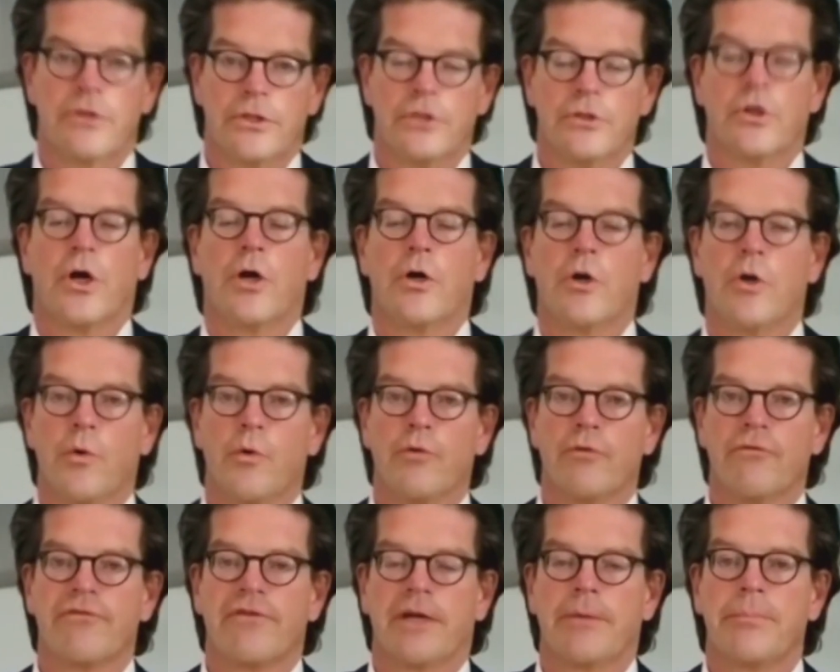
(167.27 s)
uh, in our
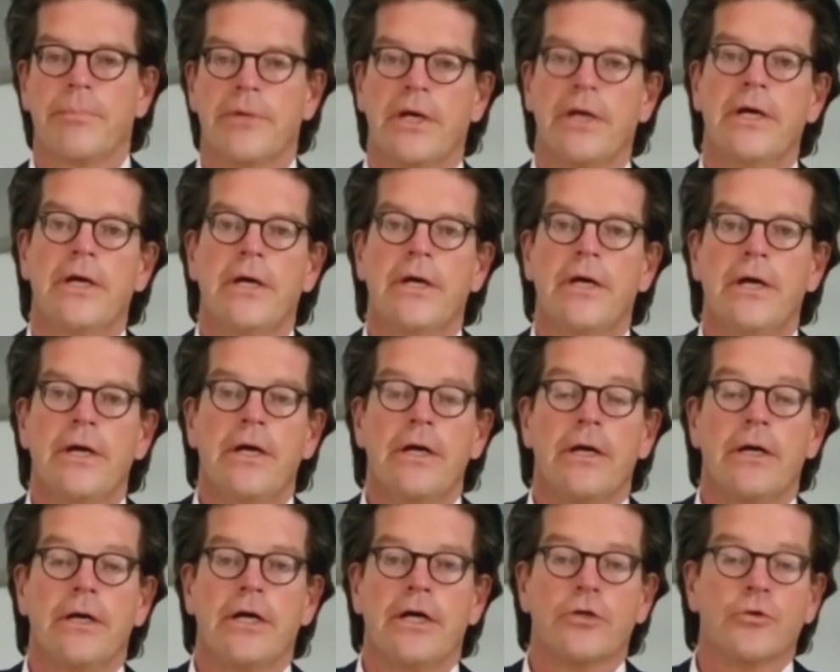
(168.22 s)
own fab
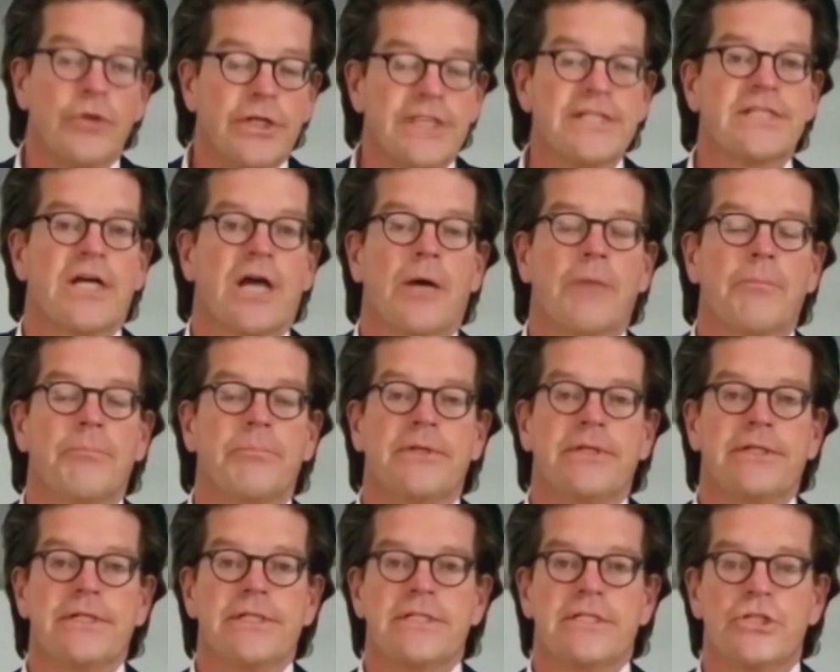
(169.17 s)
a good example
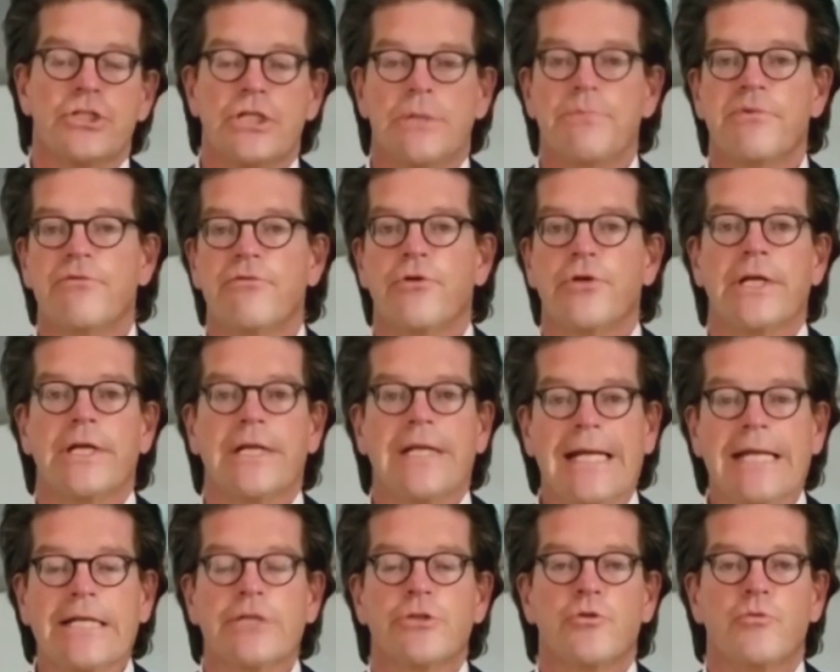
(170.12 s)
is the chips for the
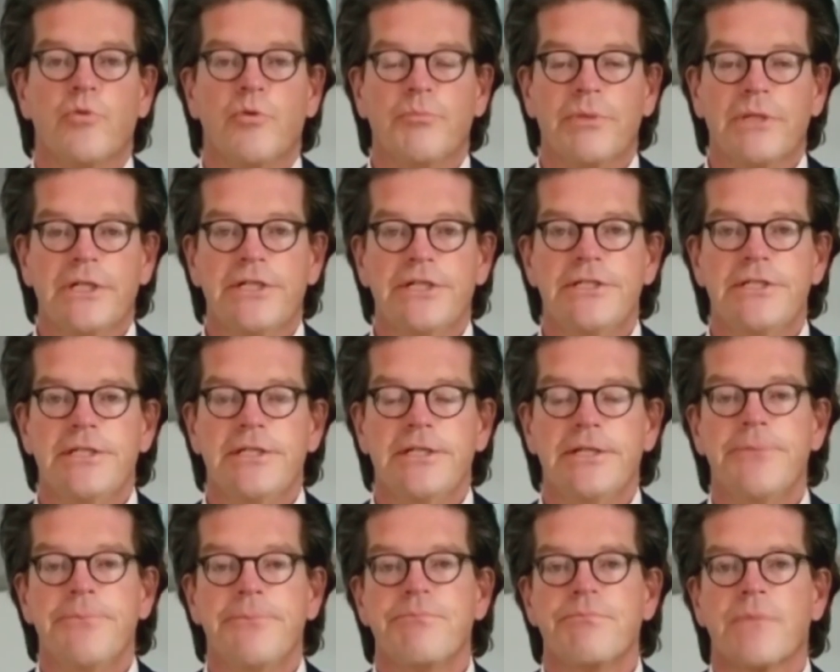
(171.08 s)

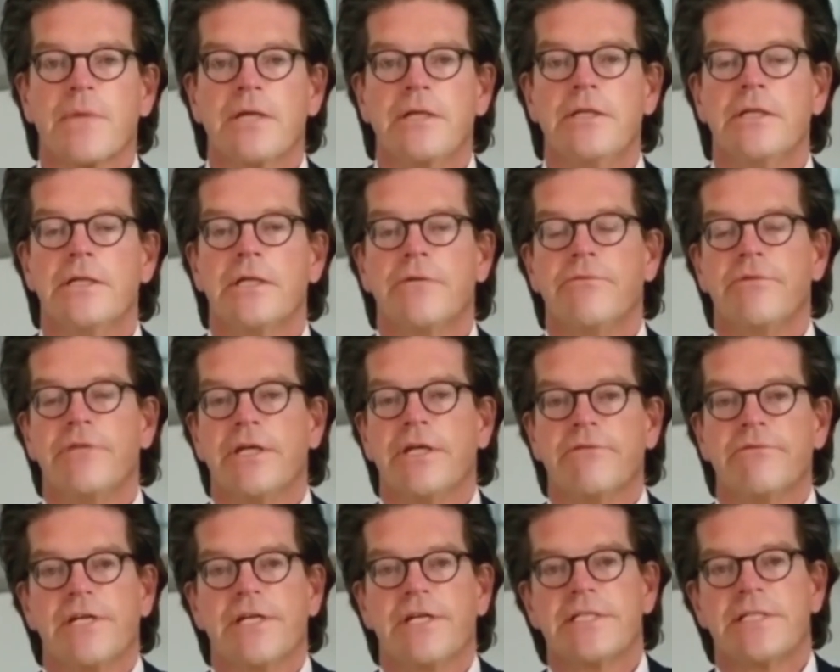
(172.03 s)
electromobility here we
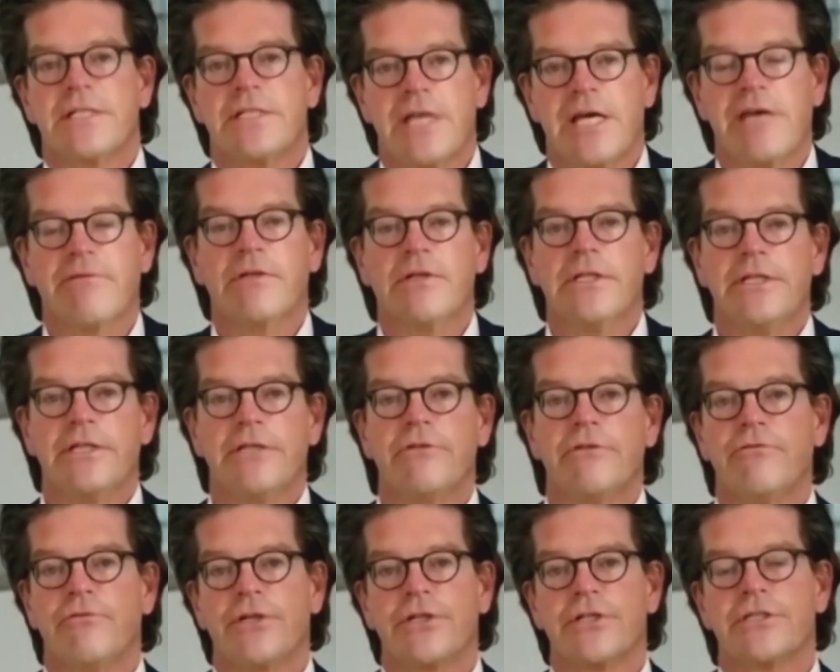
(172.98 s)
invested
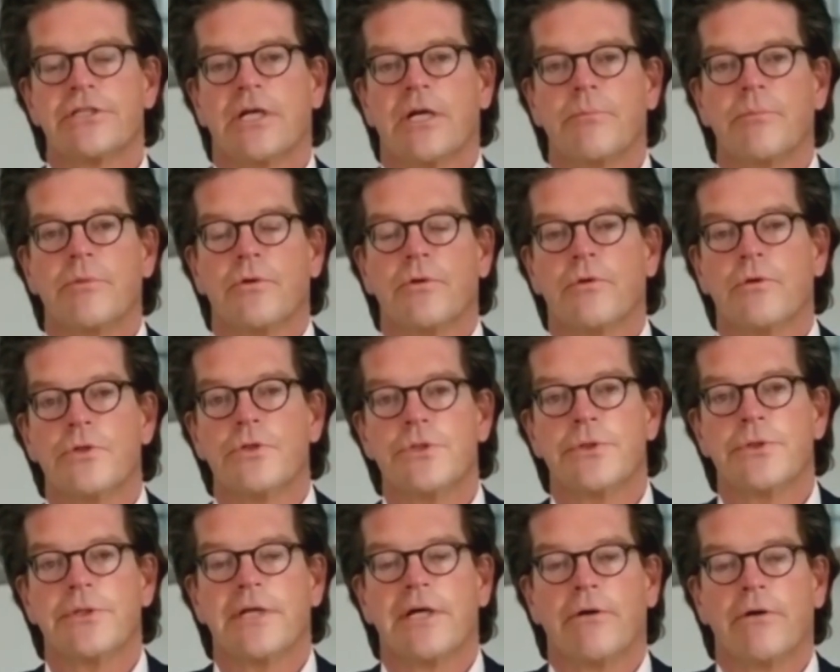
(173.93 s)
heavily for example
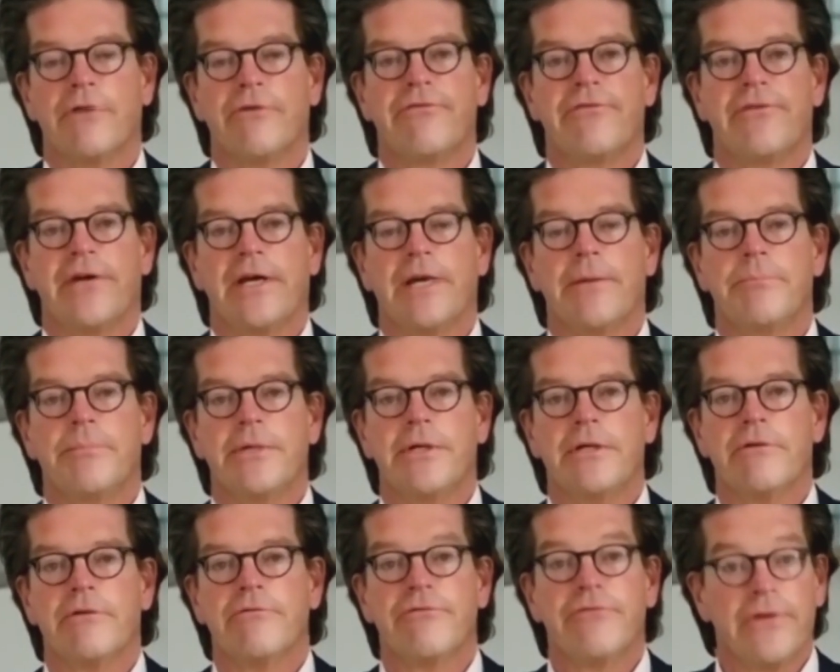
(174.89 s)
also in our fab
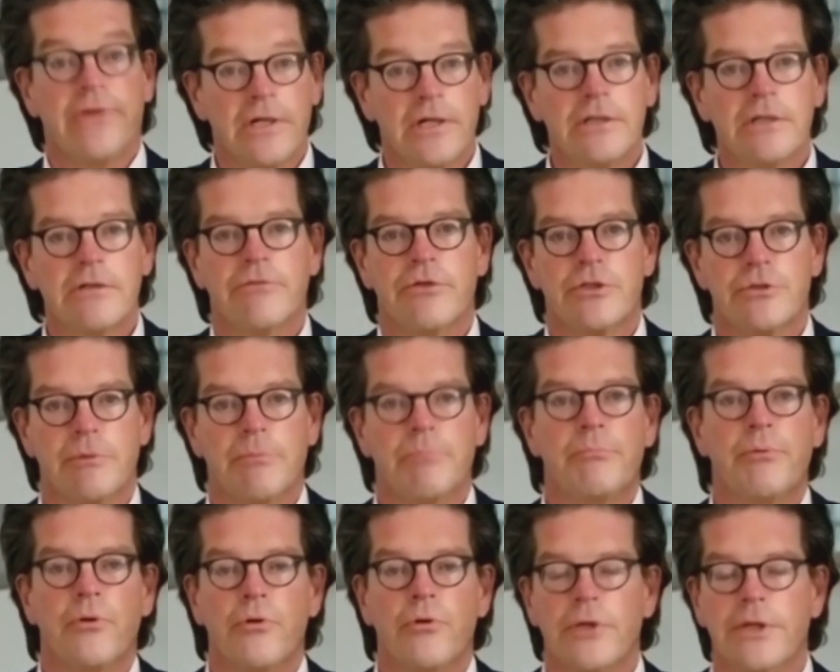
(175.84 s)
in Villach, which we
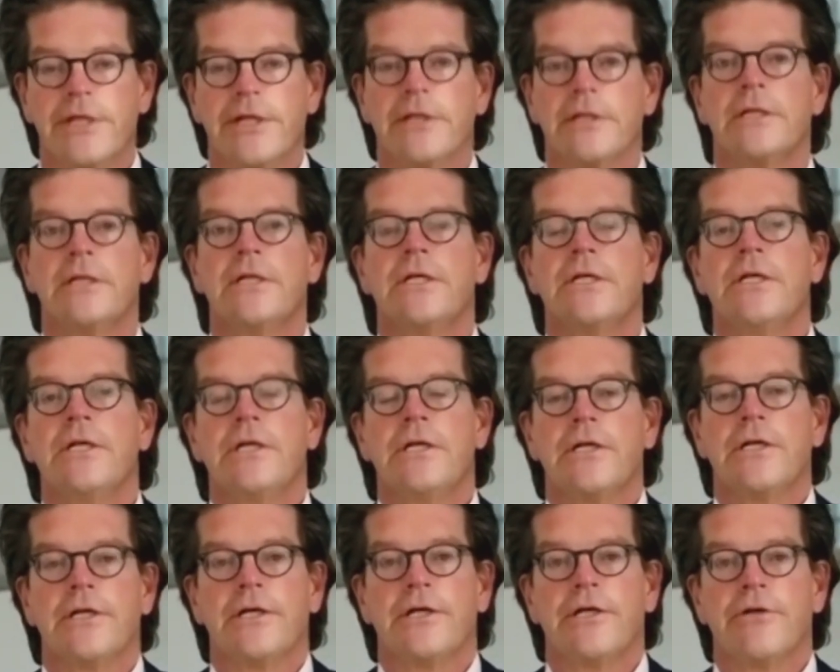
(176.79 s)
pulled in
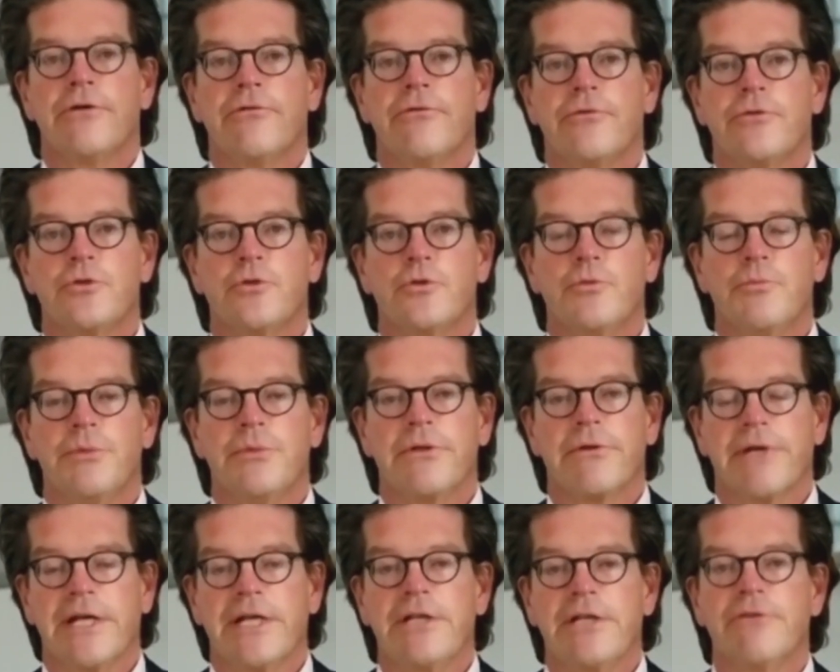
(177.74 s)
uh, to
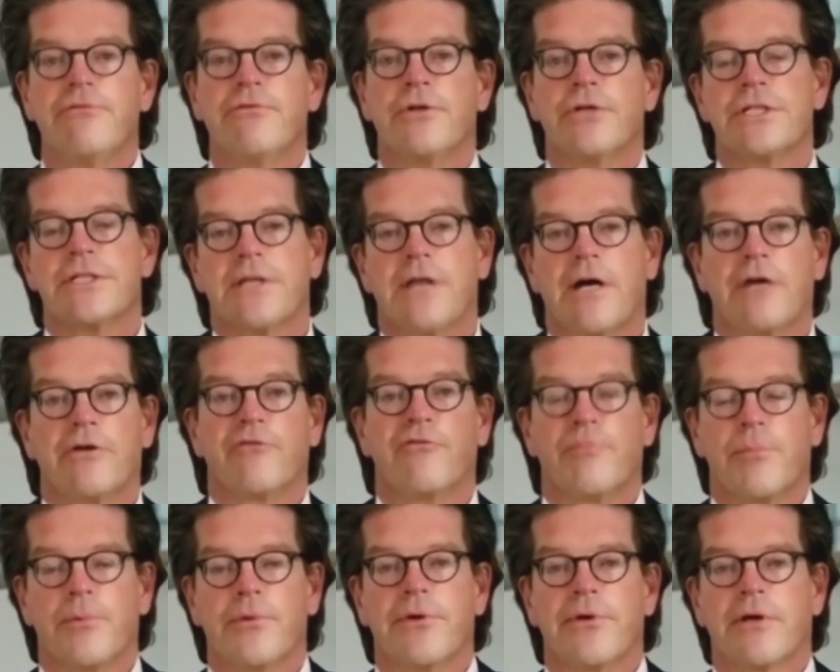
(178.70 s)
be ready for start
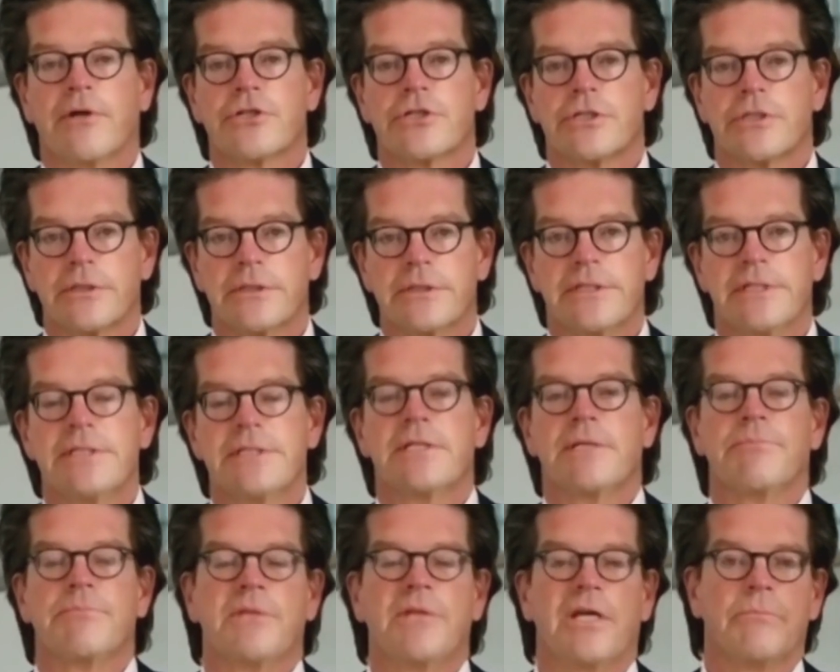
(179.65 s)
of production
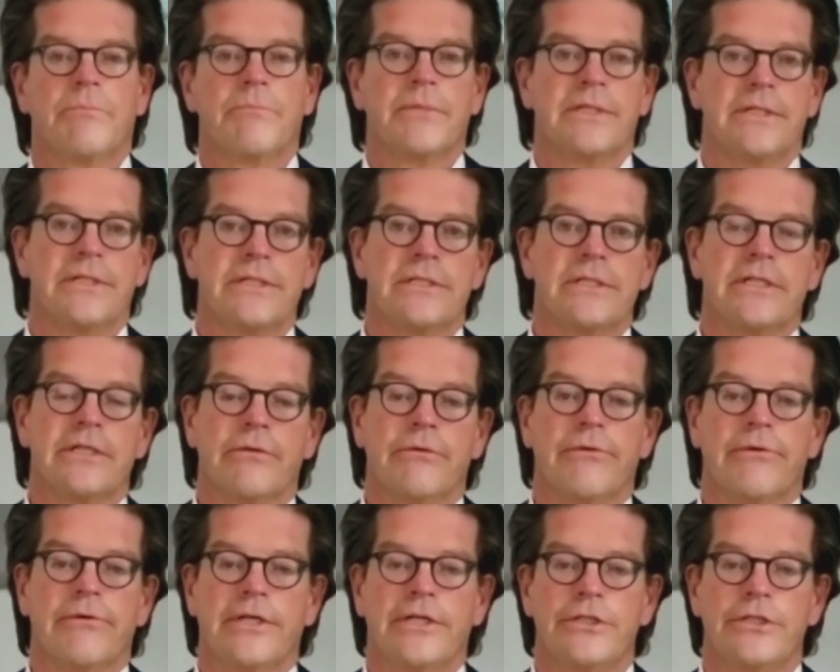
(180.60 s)
this September this year